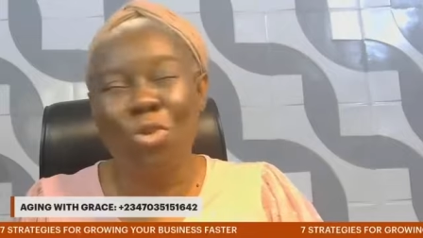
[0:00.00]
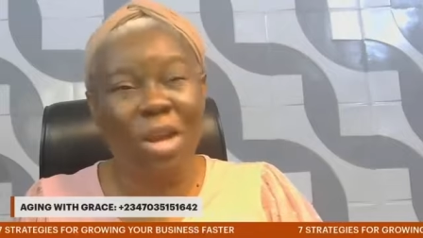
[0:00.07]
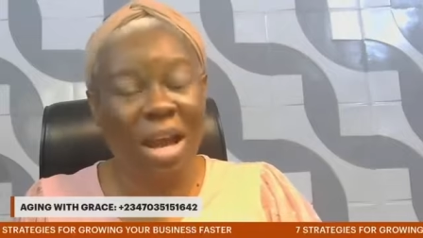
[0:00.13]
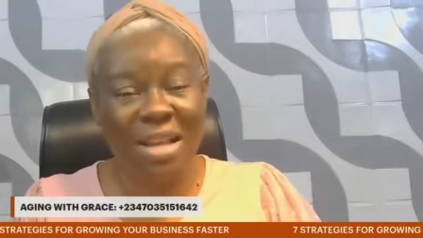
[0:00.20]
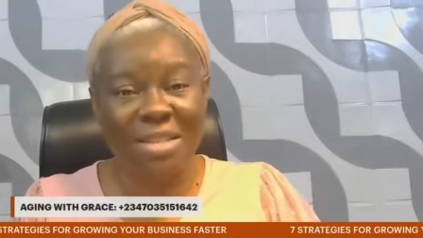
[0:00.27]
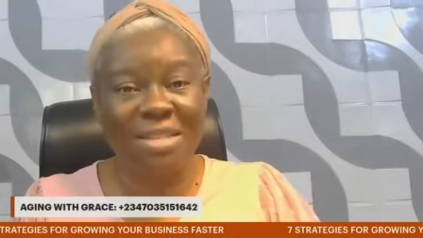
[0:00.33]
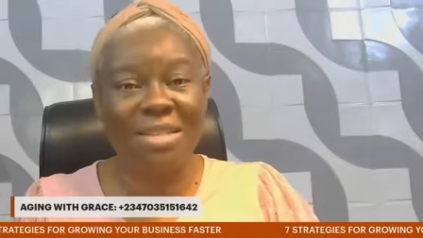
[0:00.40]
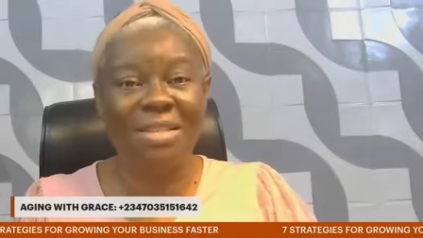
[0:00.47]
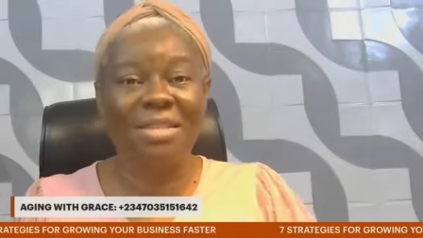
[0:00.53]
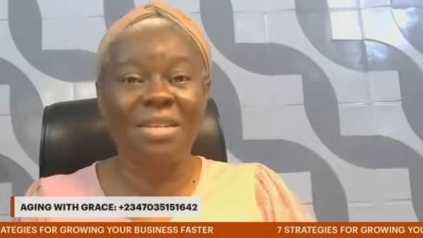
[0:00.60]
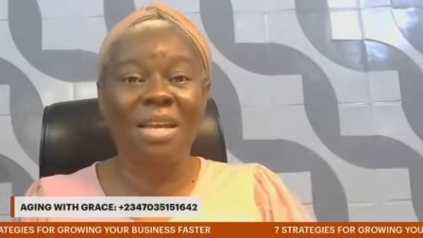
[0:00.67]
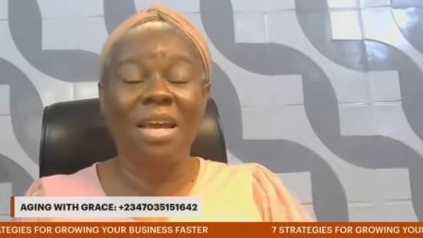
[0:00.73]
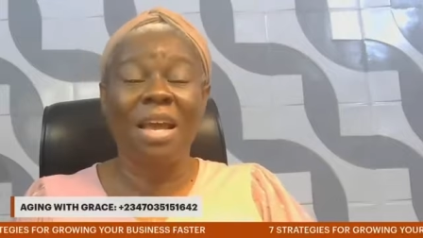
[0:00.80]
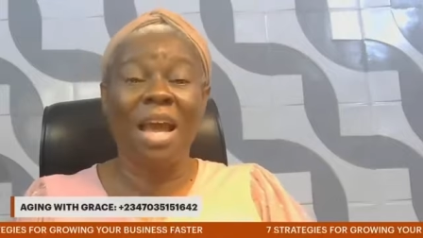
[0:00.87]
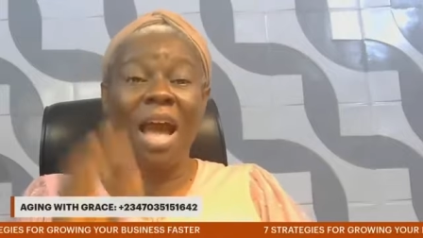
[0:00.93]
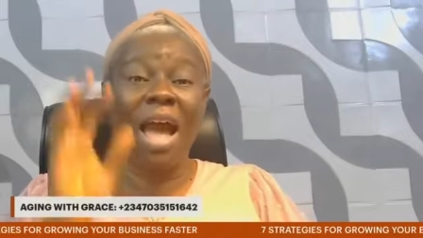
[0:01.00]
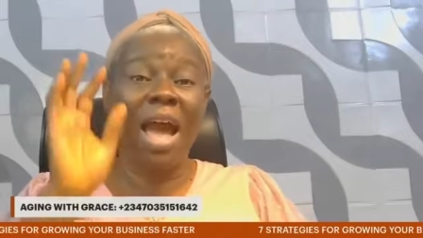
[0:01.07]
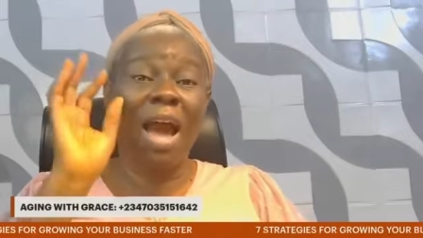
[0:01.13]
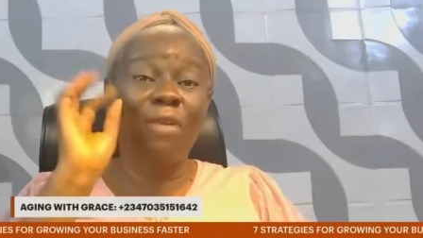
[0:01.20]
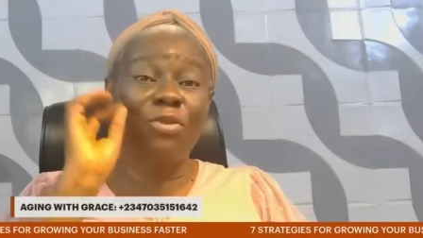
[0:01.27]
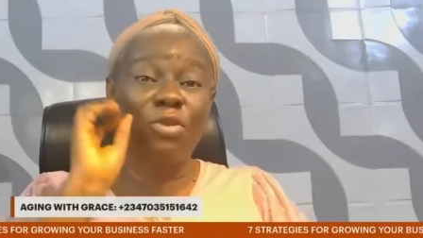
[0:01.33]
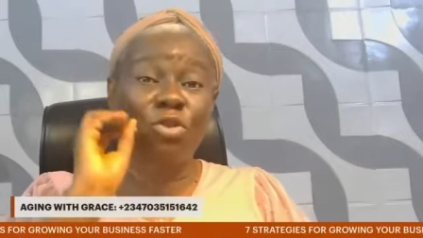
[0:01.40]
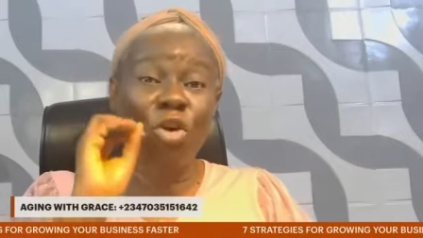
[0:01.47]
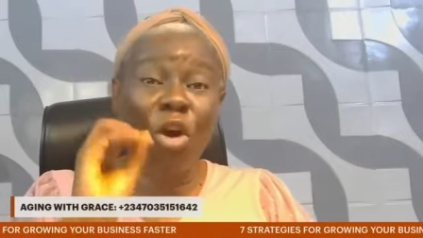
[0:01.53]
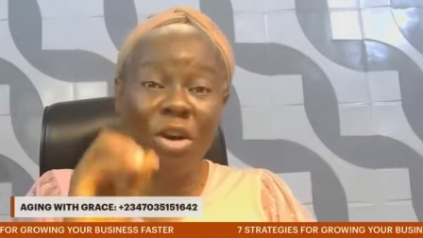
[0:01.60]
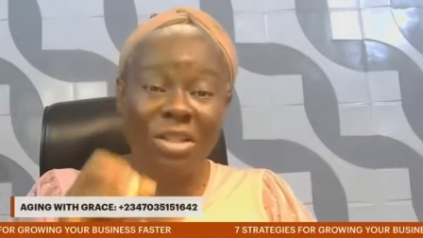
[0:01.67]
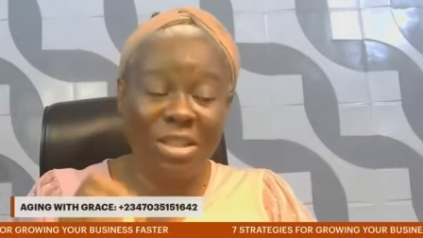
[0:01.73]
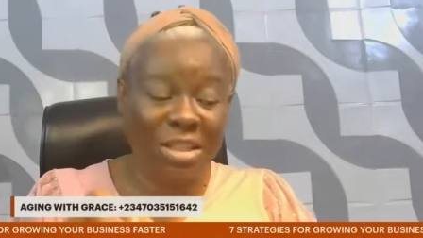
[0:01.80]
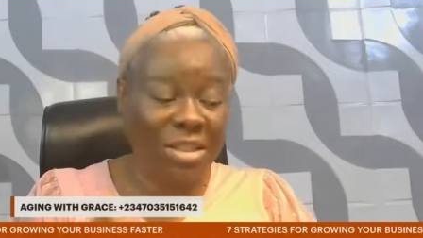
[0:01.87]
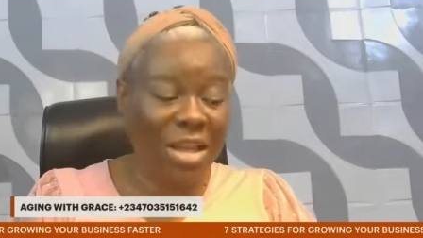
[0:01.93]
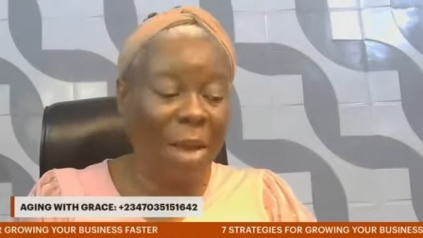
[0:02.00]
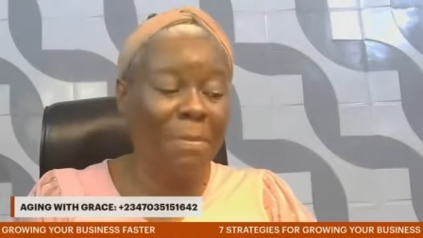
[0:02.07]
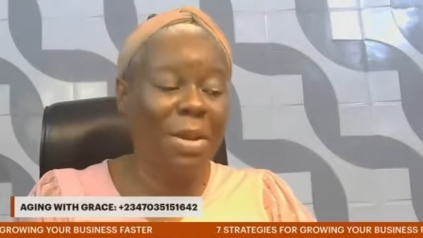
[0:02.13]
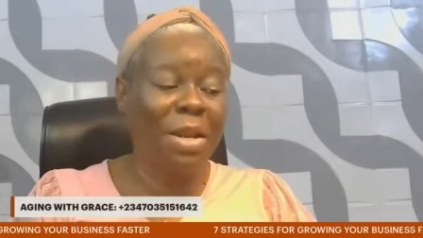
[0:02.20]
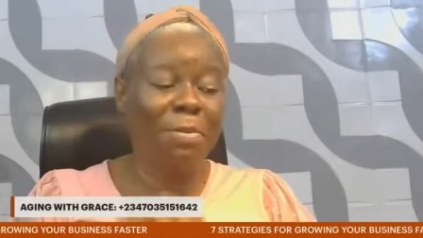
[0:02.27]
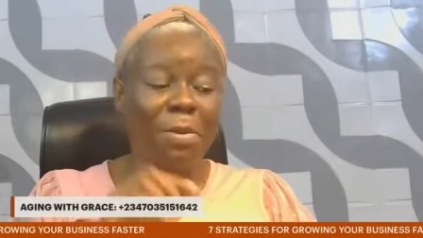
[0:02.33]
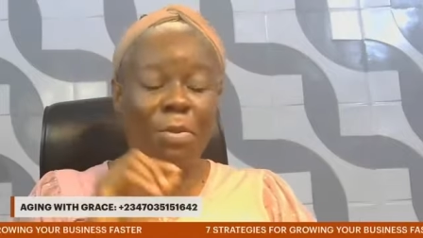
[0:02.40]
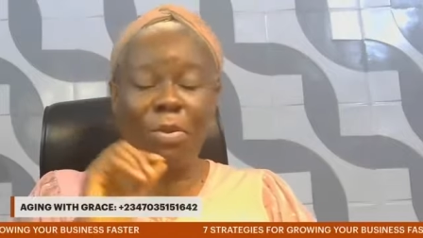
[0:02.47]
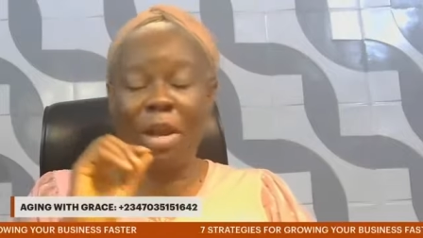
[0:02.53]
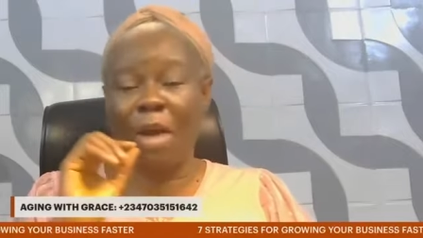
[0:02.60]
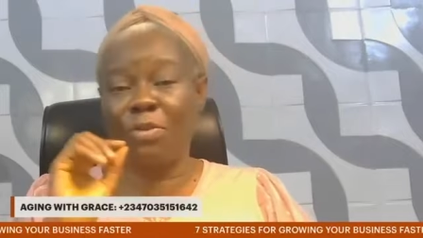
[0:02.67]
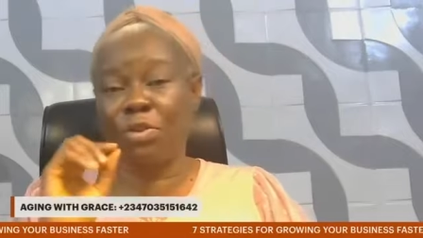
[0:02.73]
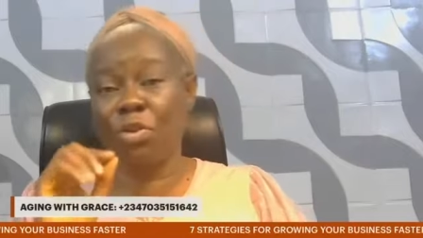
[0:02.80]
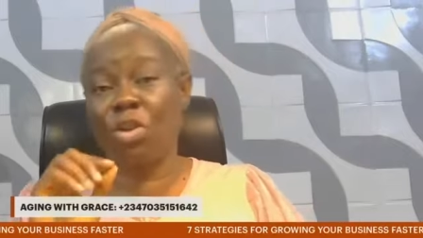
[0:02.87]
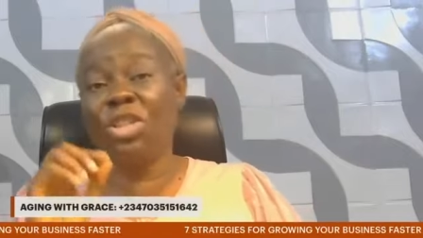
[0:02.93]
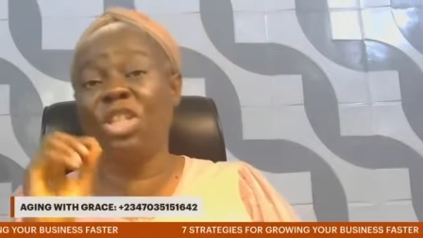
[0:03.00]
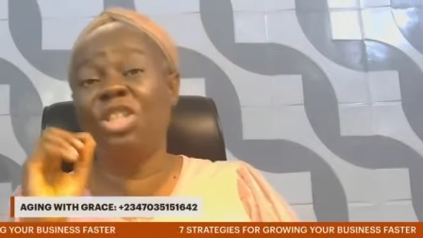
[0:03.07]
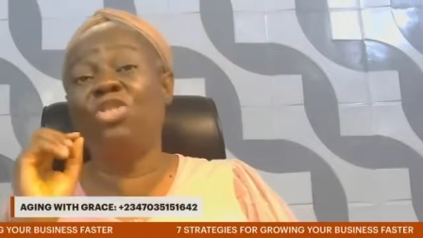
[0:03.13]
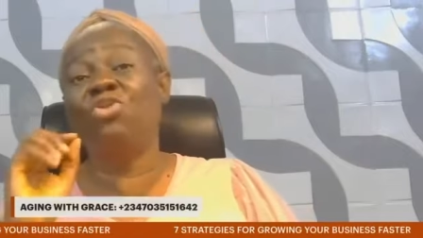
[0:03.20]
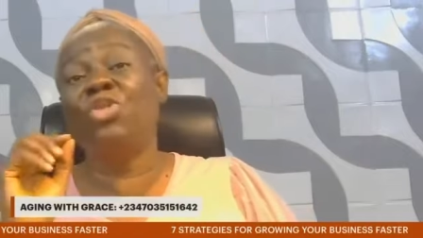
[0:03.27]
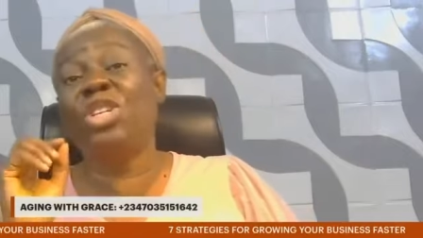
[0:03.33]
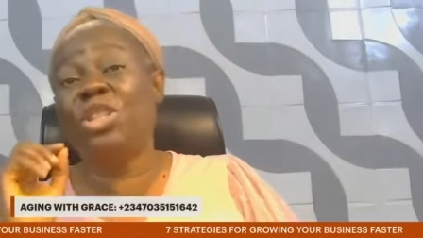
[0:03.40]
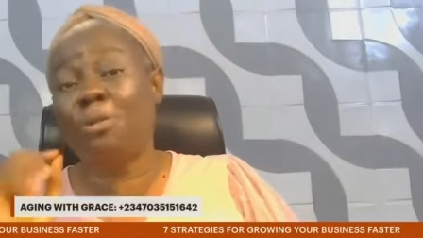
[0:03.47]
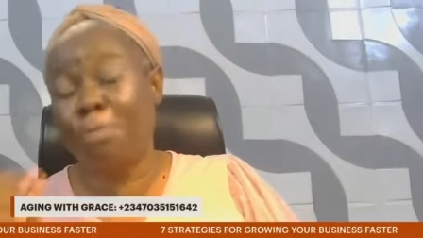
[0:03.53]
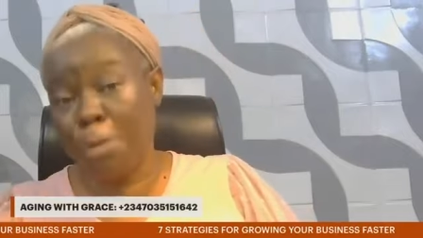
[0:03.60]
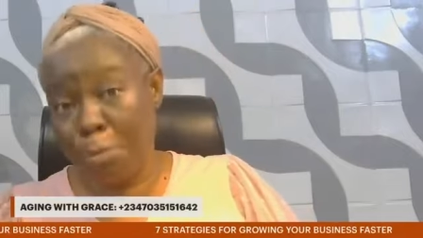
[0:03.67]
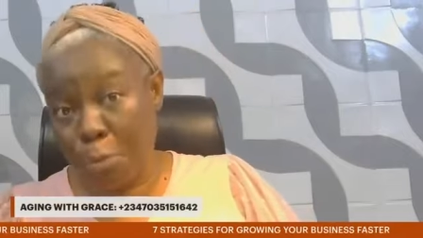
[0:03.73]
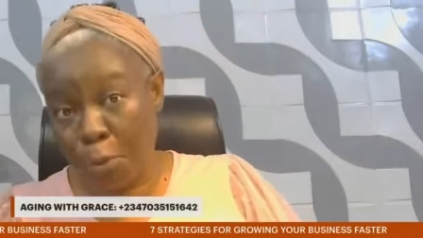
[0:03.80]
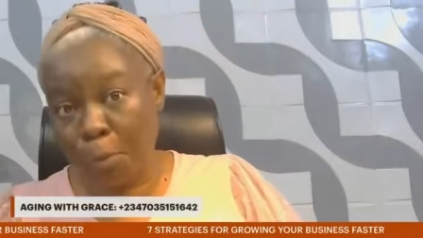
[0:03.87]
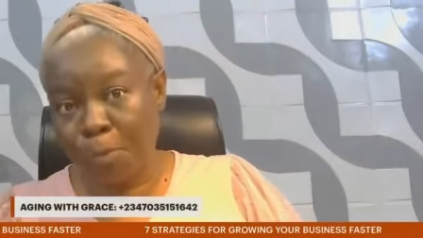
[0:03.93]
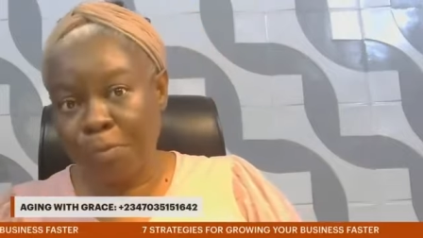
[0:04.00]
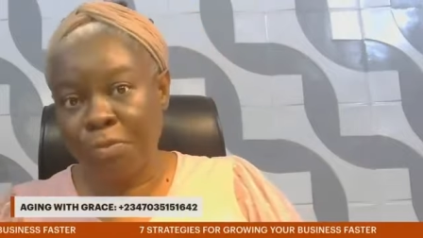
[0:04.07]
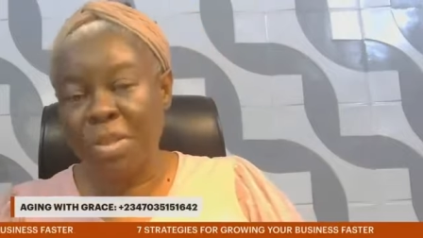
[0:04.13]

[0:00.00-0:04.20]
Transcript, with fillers: look at it, I have studied, and many people have studied rich people.